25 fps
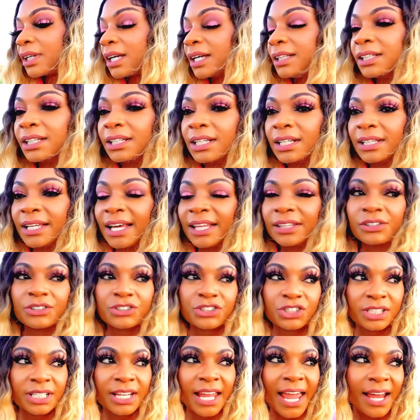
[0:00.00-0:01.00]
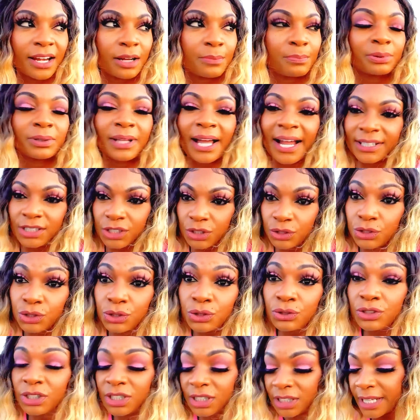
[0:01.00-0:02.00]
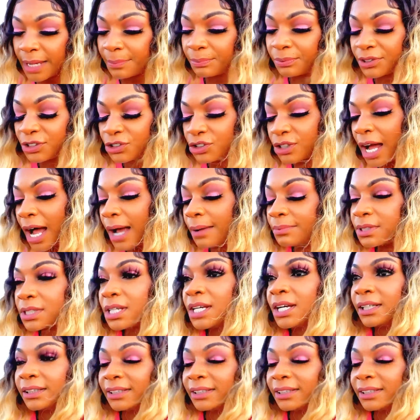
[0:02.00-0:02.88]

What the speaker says: Then another, she had applied to 2 separate jobs.